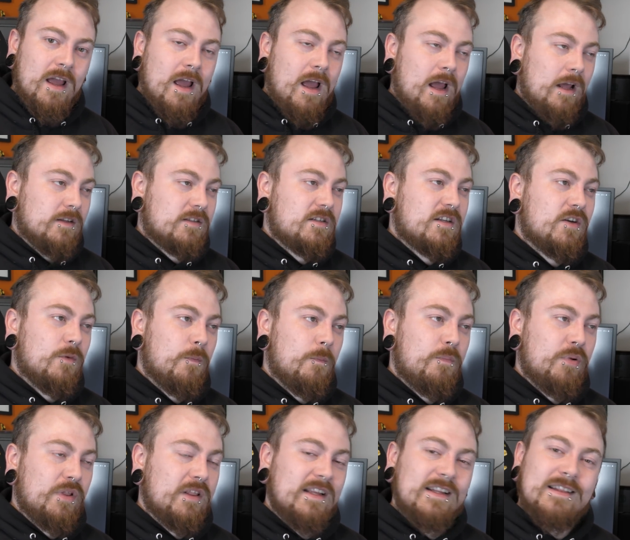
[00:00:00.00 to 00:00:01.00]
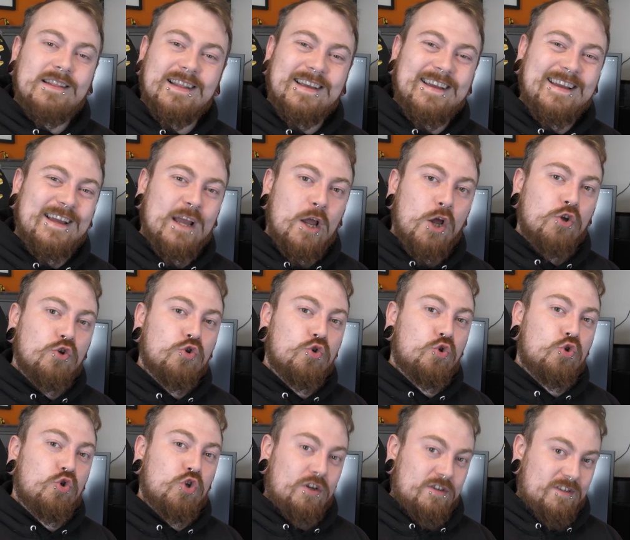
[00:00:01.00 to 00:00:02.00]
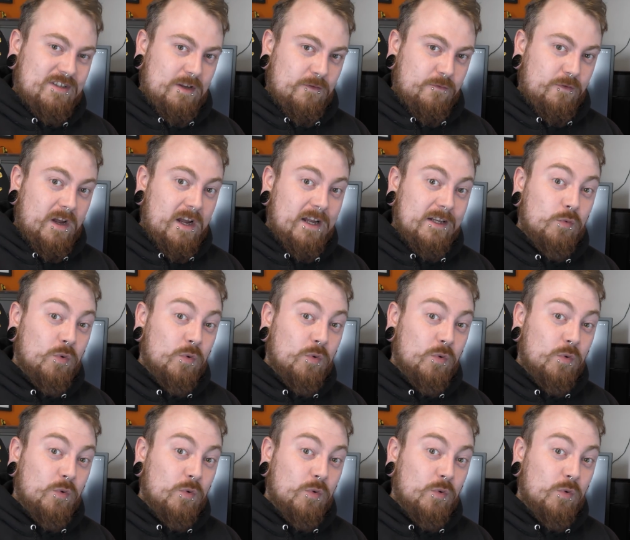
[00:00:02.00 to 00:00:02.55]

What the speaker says: is completely justified,